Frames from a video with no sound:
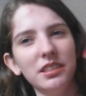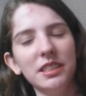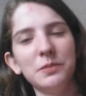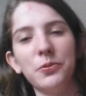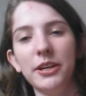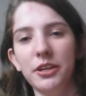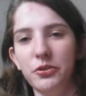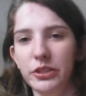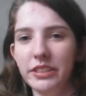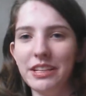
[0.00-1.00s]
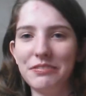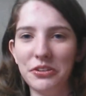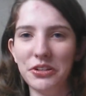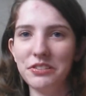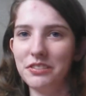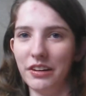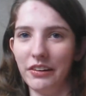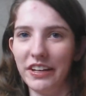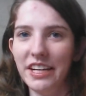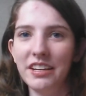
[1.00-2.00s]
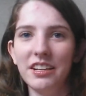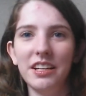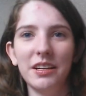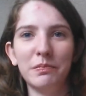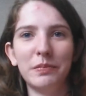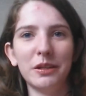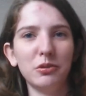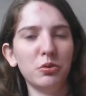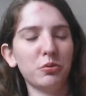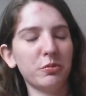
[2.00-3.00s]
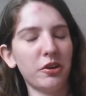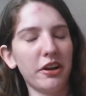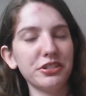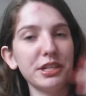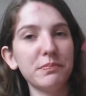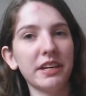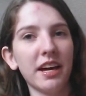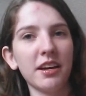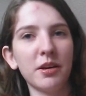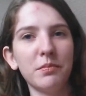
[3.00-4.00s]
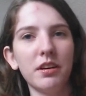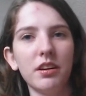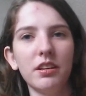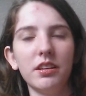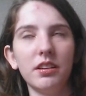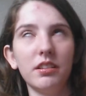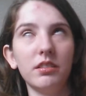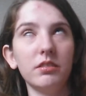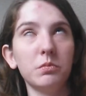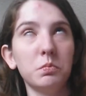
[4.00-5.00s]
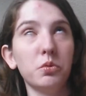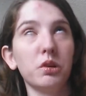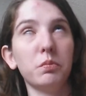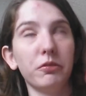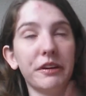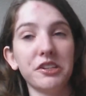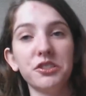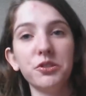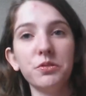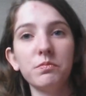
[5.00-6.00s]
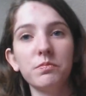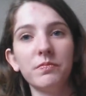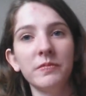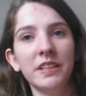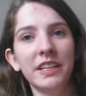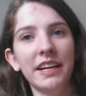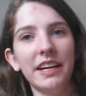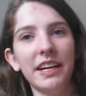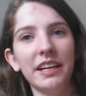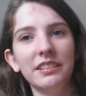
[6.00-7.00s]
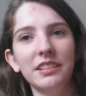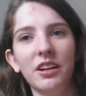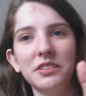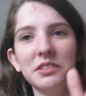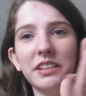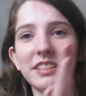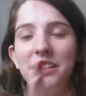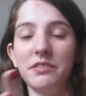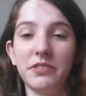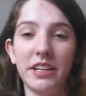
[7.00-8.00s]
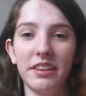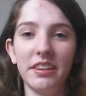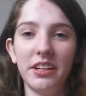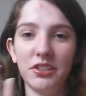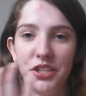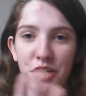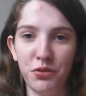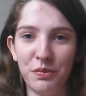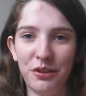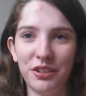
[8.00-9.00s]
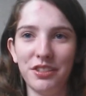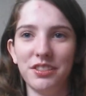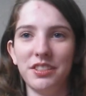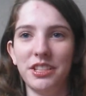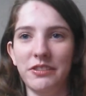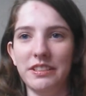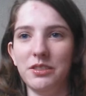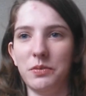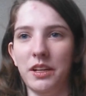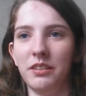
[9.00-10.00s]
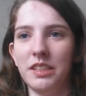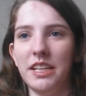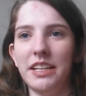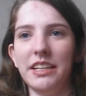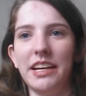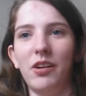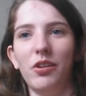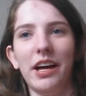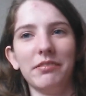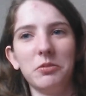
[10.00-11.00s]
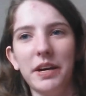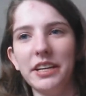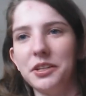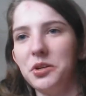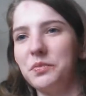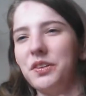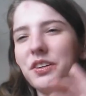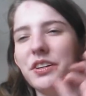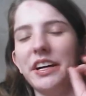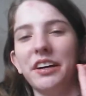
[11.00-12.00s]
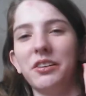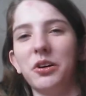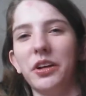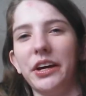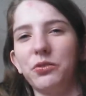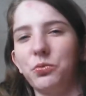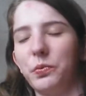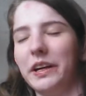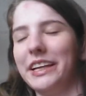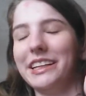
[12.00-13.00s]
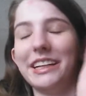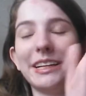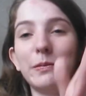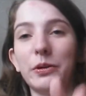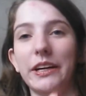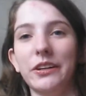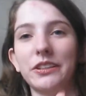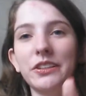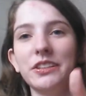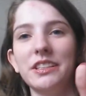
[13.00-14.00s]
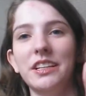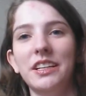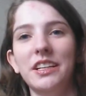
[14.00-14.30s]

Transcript: is pretty useless at first, sorry, but it will gradually become more professional. And also, let's not forget there's humor in this series as well. They all have great humor and are, like, really likable characters.